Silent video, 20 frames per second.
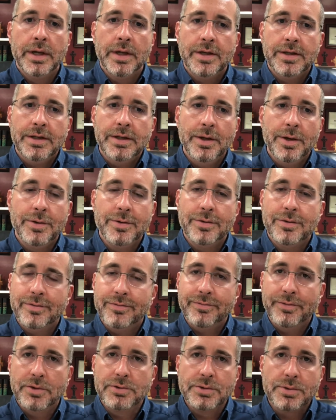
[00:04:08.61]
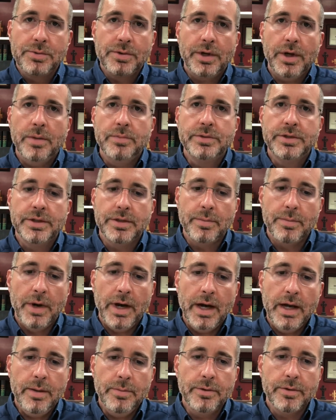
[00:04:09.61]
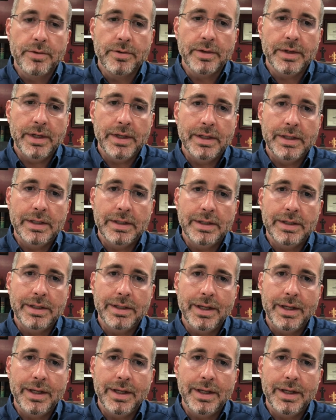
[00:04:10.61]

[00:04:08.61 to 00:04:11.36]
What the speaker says: you know, folks will come to the Bible and